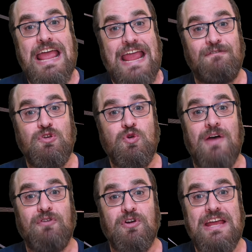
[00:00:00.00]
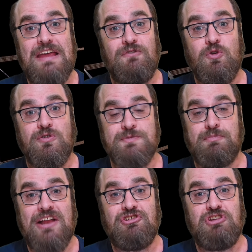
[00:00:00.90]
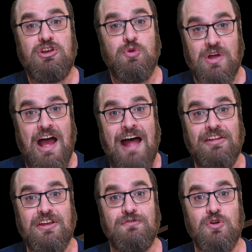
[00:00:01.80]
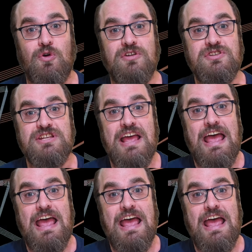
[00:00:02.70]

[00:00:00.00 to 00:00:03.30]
if you ever give your spreadsheet to a colleague of yours,